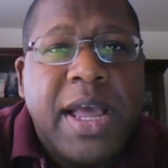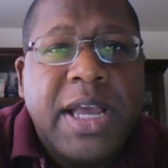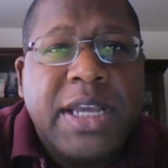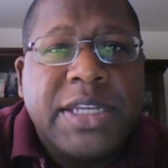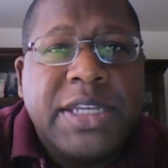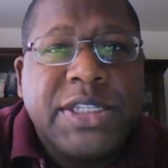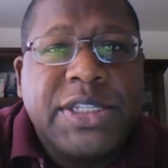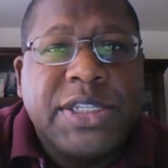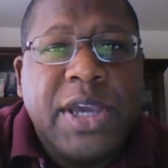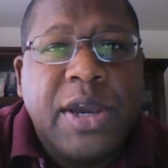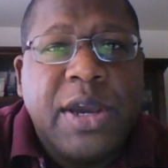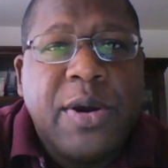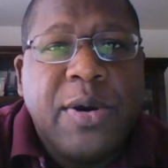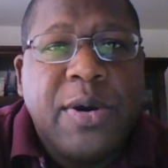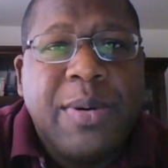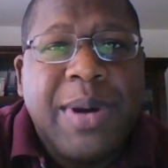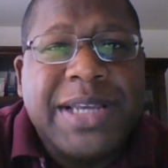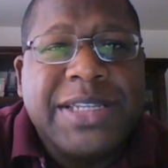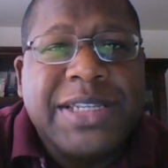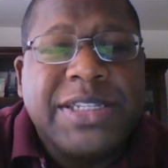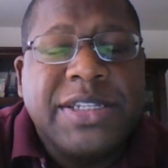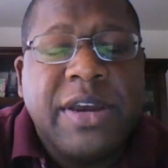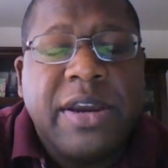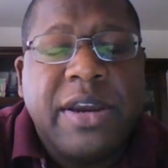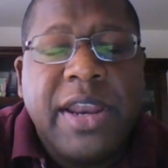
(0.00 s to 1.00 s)
So
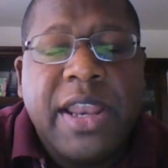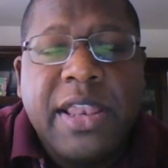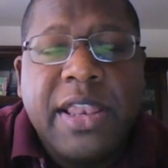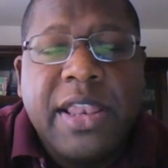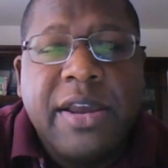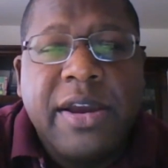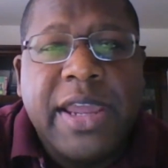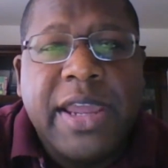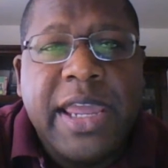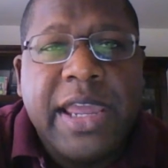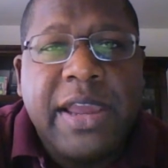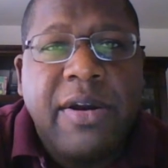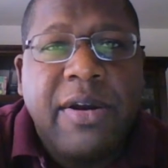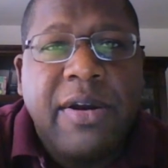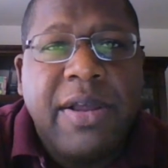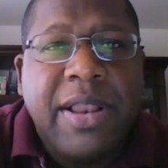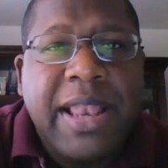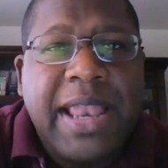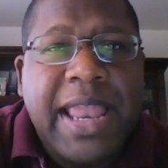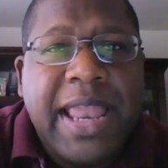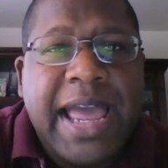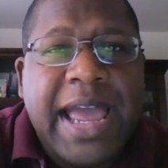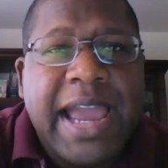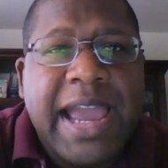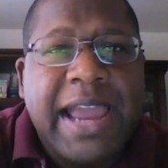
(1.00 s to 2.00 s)
I started looking
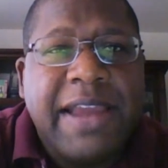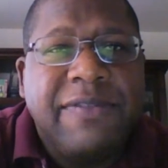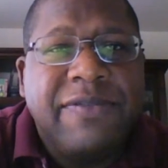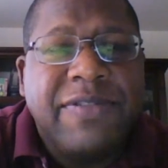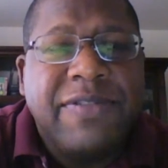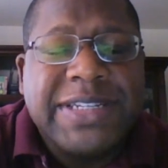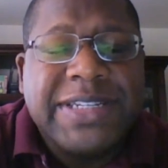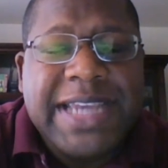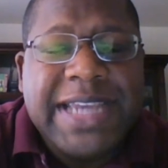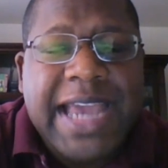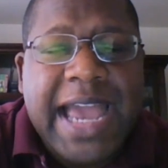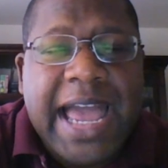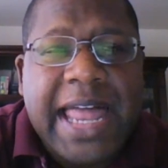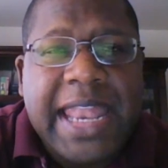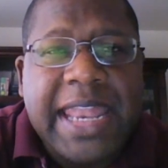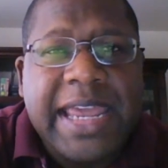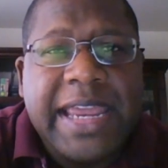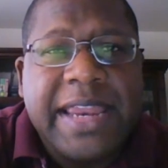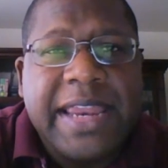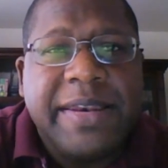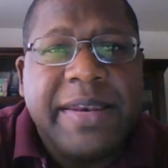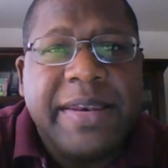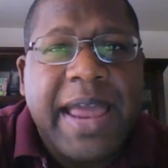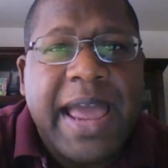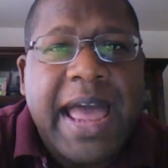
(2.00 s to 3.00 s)
online for
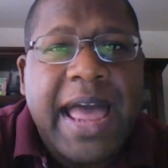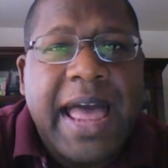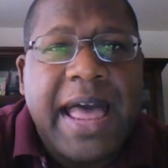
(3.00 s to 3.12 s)
talent.